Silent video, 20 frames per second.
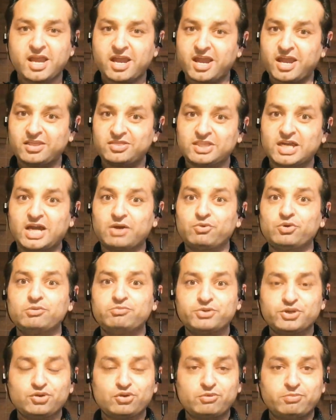and that will
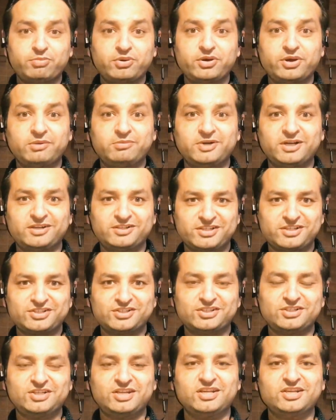be your permanent
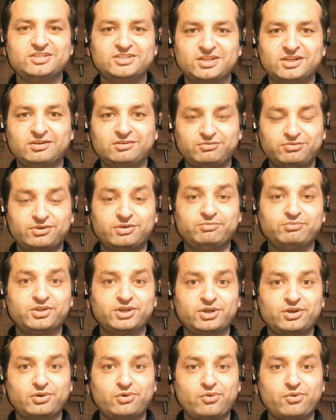destination. And from there